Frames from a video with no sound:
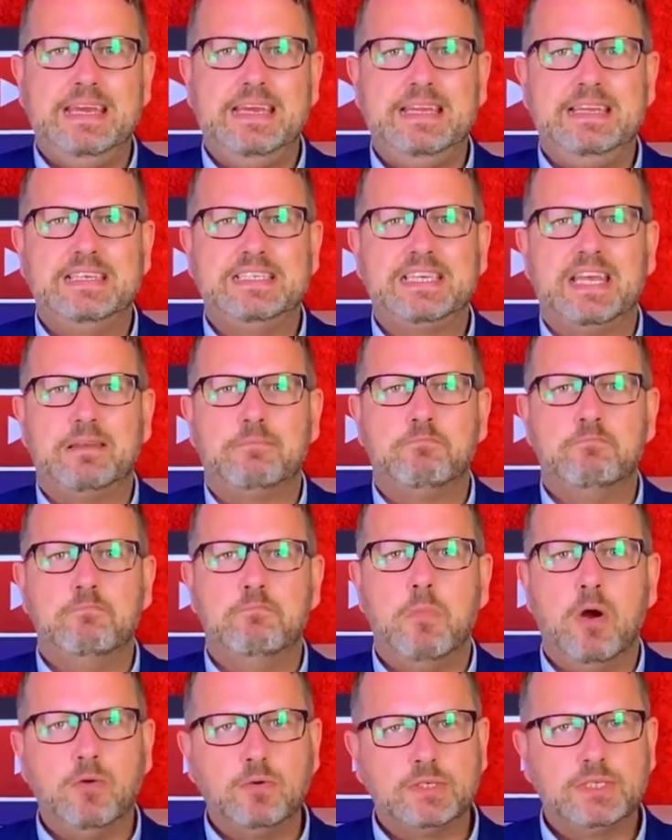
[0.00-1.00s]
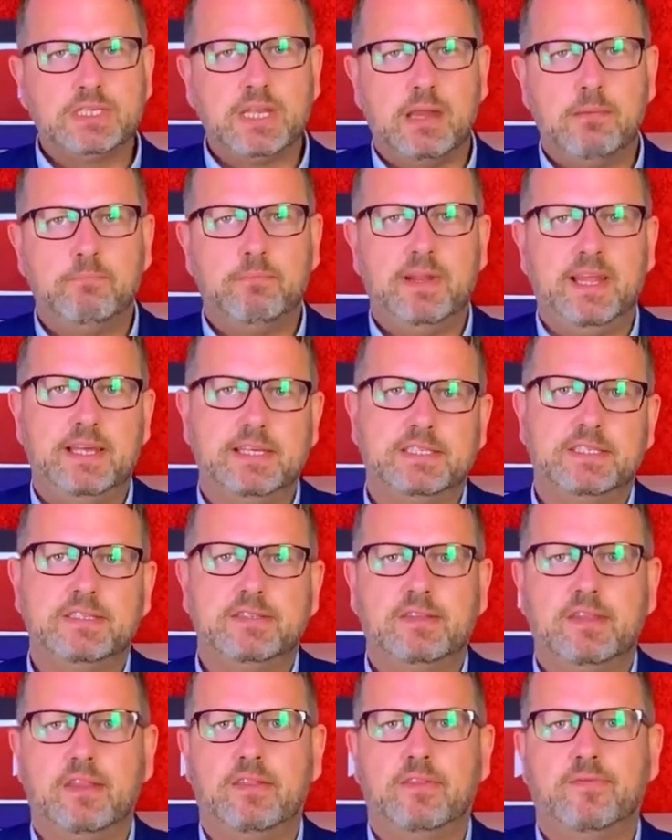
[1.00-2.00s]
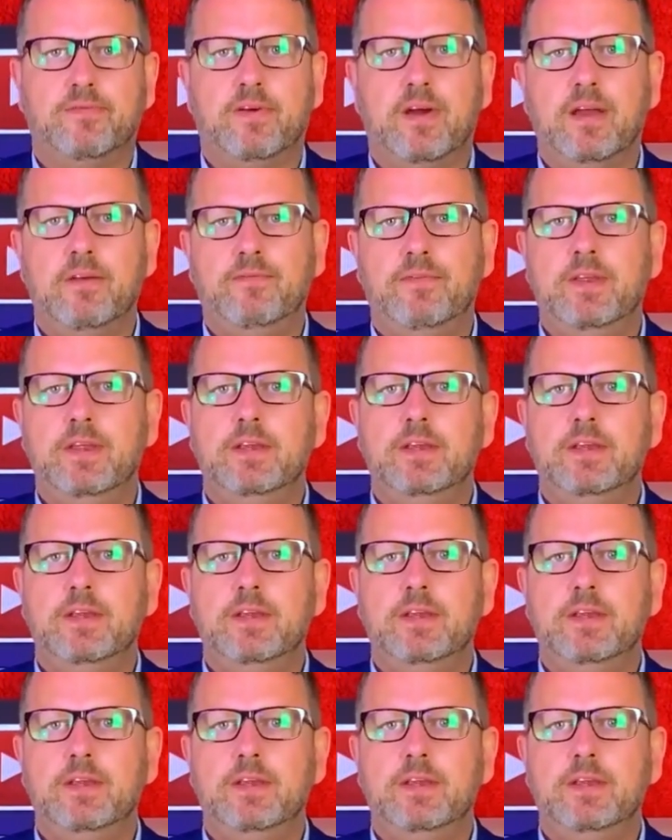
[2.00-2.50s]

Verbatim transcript: it is at most unpleasant that the 5